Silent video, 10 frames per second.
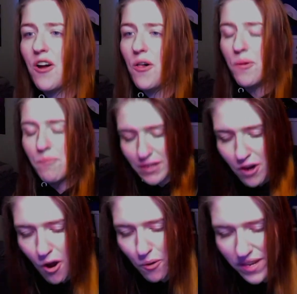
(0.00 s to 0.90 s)
but it
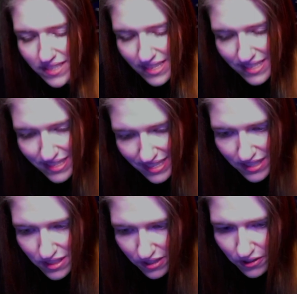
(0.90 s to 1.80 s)
always is
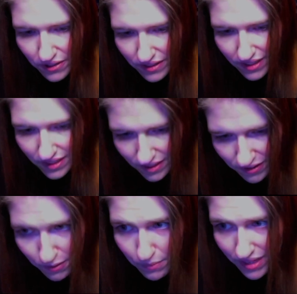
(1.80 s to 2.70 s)
sensical
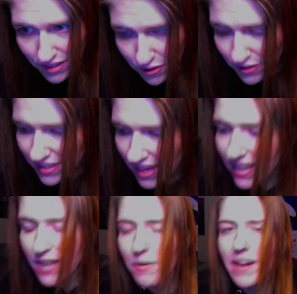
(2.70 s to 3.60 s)
from the internal side.
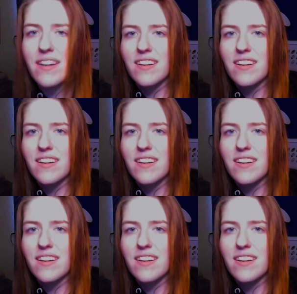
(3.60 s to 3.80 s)
Anyway,